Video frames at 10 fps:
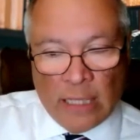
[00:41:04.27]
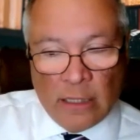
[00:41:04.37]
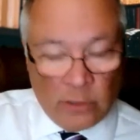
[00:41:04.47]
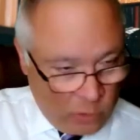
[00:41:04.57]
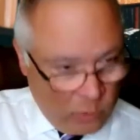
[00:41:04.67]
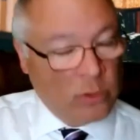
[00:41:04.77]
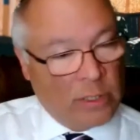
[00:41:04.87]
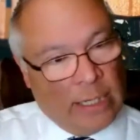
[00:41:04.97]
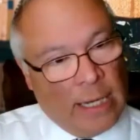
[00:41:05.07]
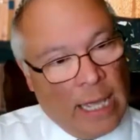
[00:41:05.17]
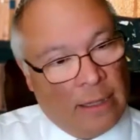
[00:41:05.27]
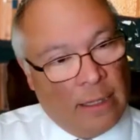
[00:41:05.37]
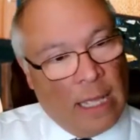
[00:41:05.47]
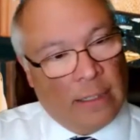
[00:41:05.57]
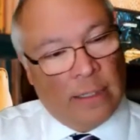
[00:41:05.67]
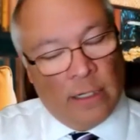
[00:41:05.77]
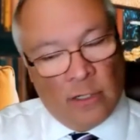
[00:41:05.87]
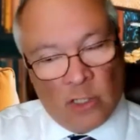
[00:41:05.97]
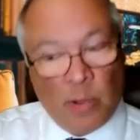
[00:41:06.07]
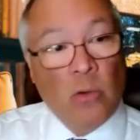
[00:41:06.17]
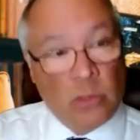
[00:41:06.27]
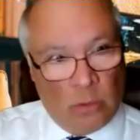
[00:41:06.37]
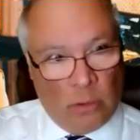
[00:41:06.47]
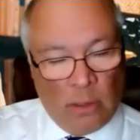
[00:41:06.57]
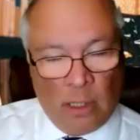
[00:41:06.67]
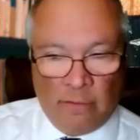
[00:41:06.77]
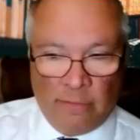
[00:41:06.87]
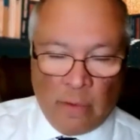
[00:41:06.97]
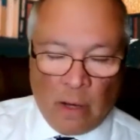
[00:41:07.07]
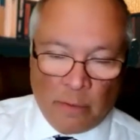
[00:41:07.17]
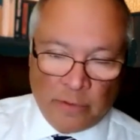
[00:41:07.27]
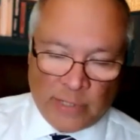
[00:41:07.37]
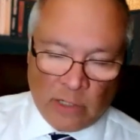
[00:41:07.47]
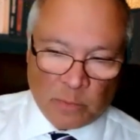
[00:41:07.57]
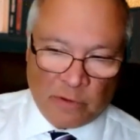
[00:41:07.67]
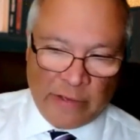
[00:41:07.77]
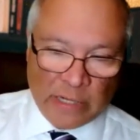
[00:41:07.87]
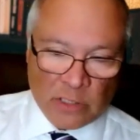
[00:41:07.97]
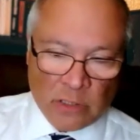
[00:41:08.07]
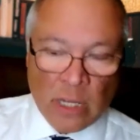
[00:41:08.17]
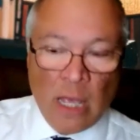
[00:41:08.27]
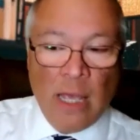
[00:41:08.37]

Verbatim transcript: and the tools that at, at the disposal of our sales professionals